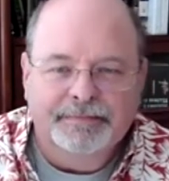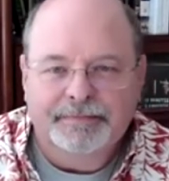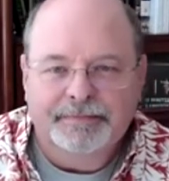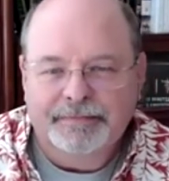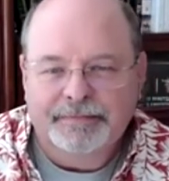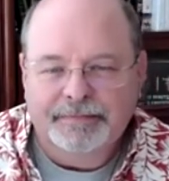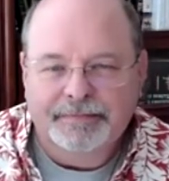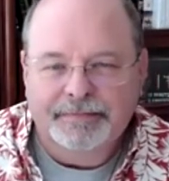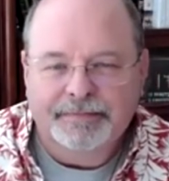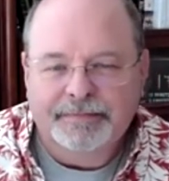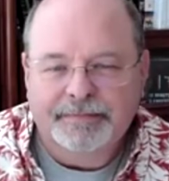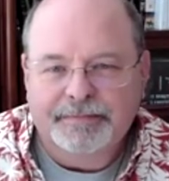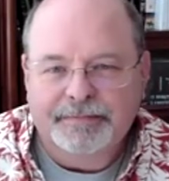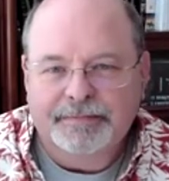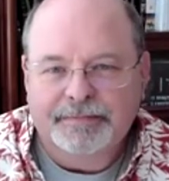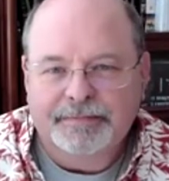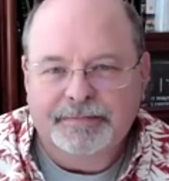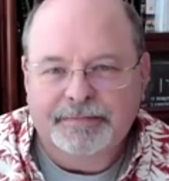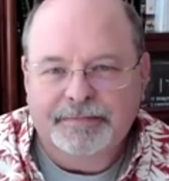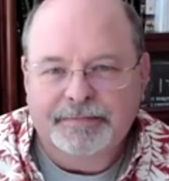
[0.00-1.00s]

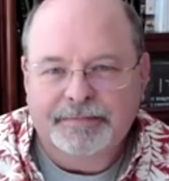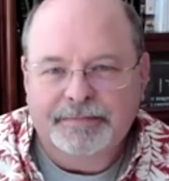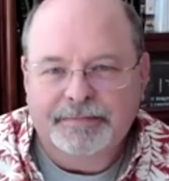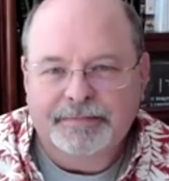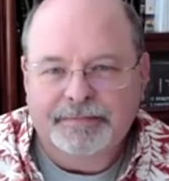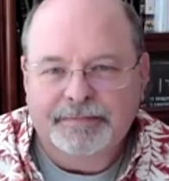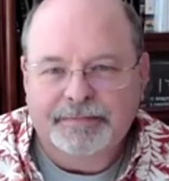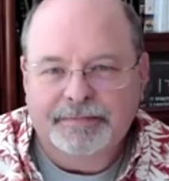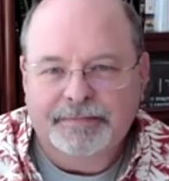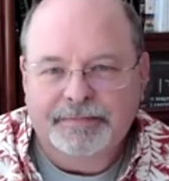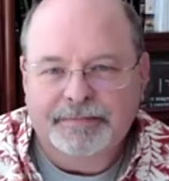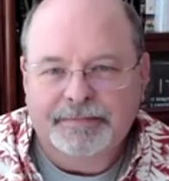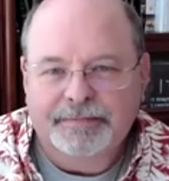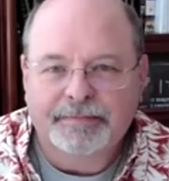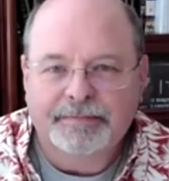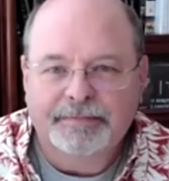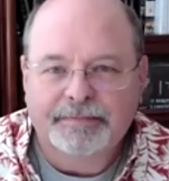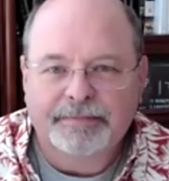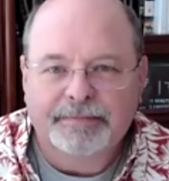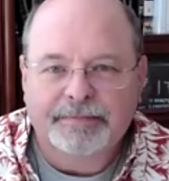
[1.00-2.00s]

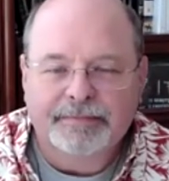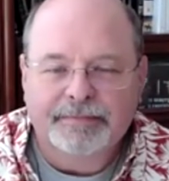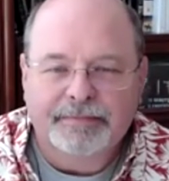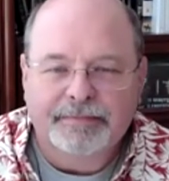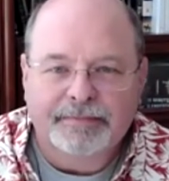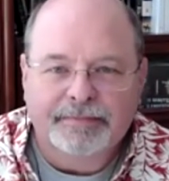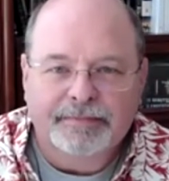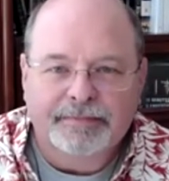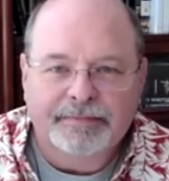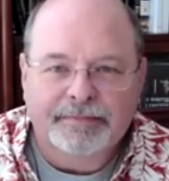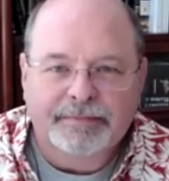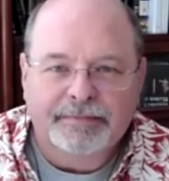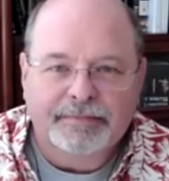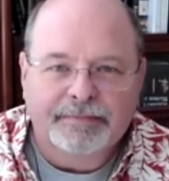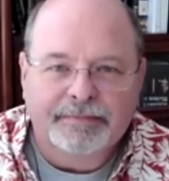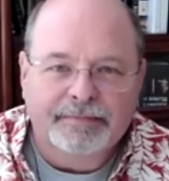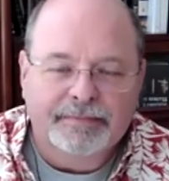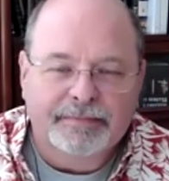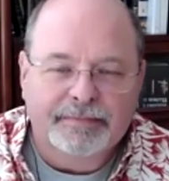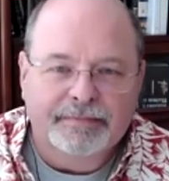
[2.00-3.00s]

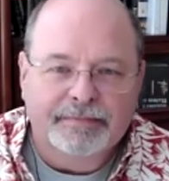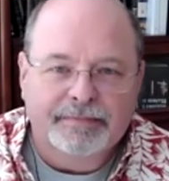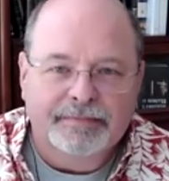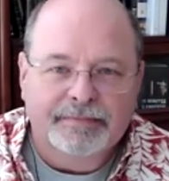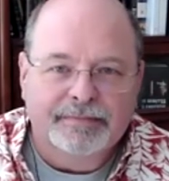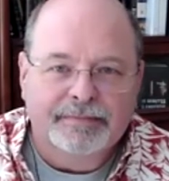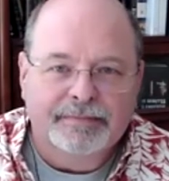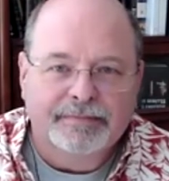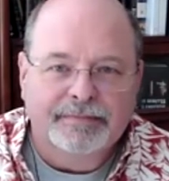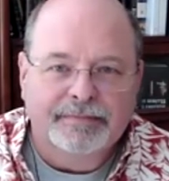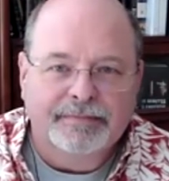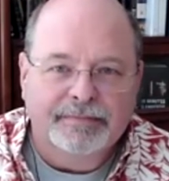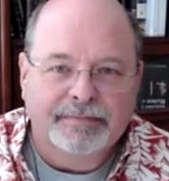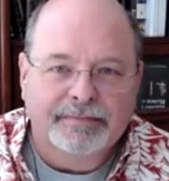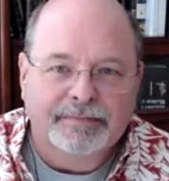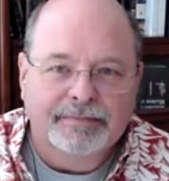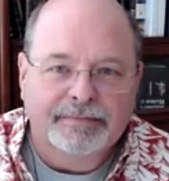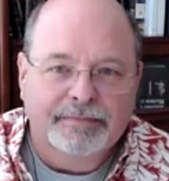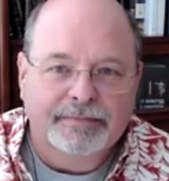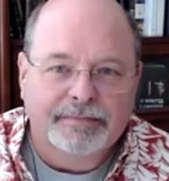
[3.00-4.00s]

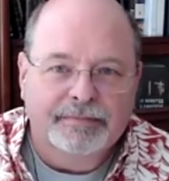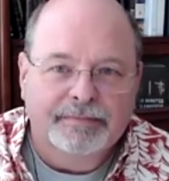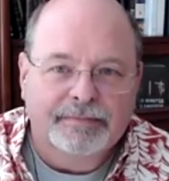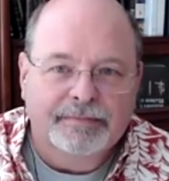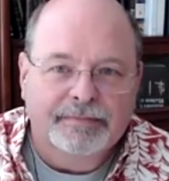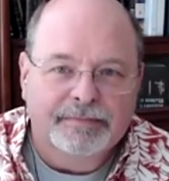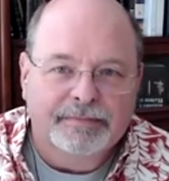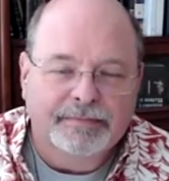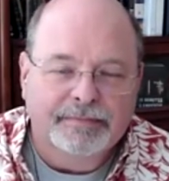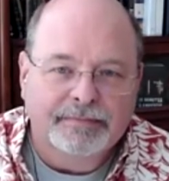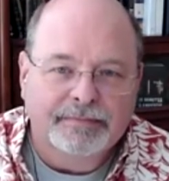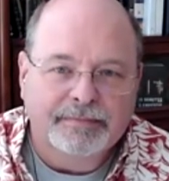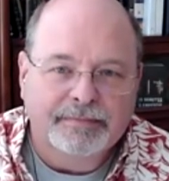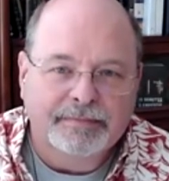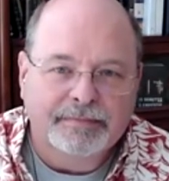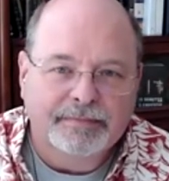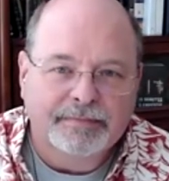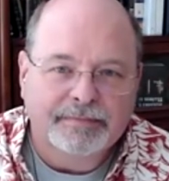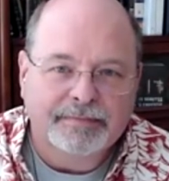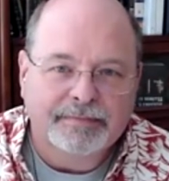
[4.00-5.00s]

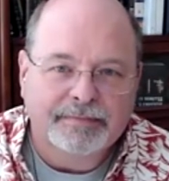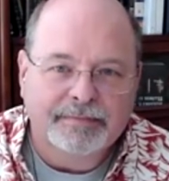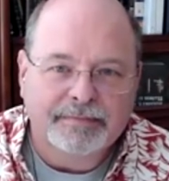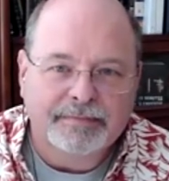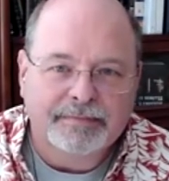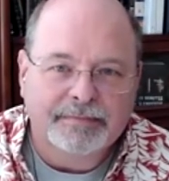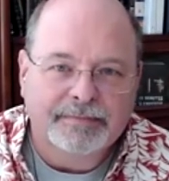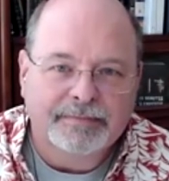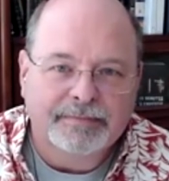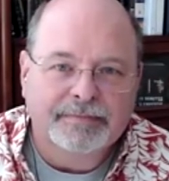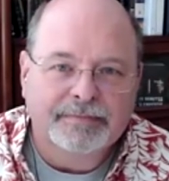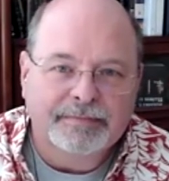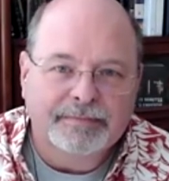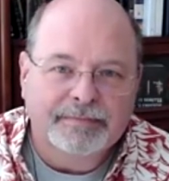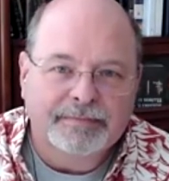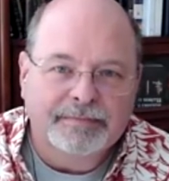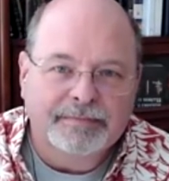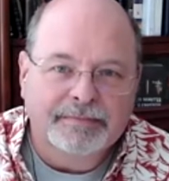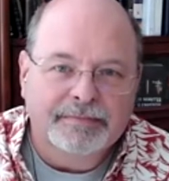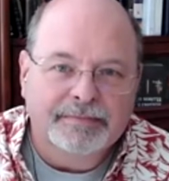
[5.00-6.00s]

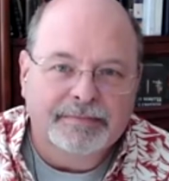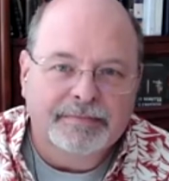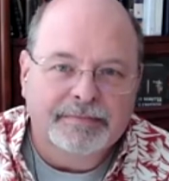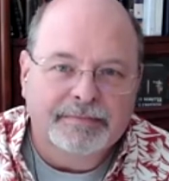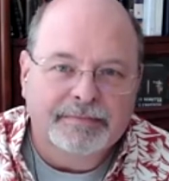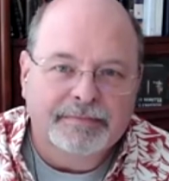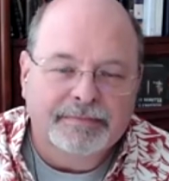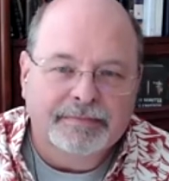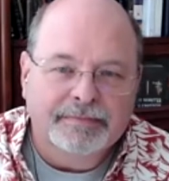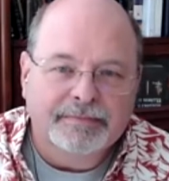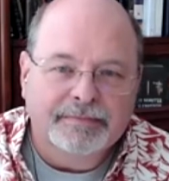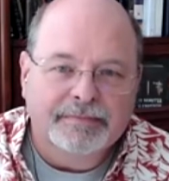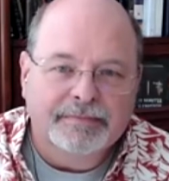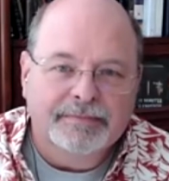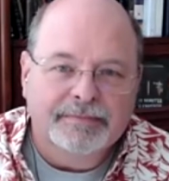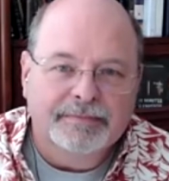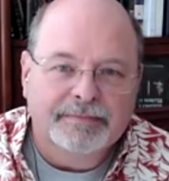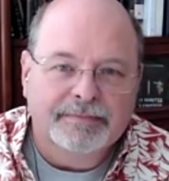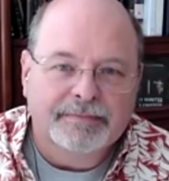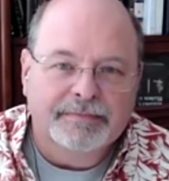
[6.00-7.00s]

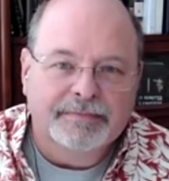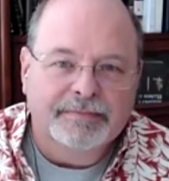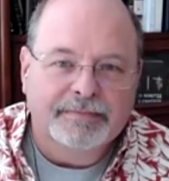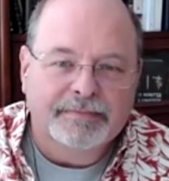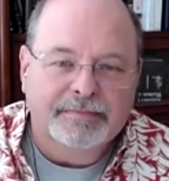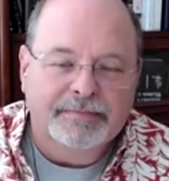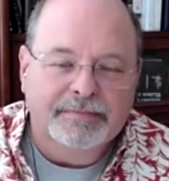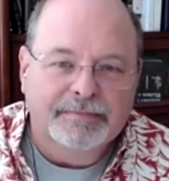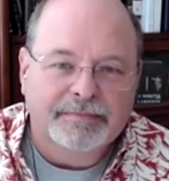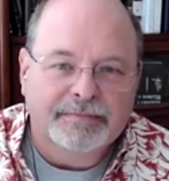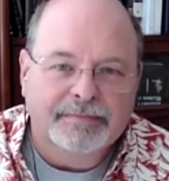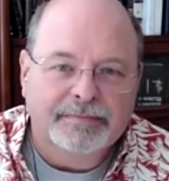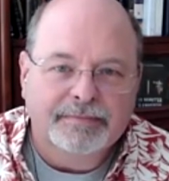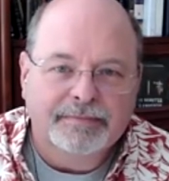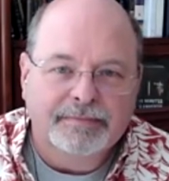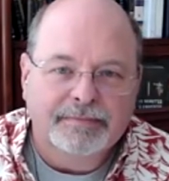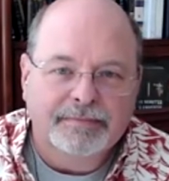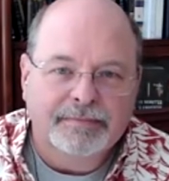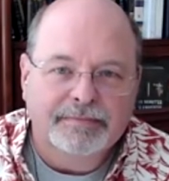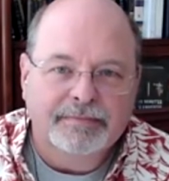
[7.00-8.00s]

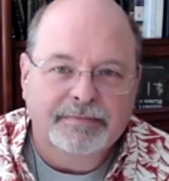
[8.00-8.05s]
This person isn't speaking.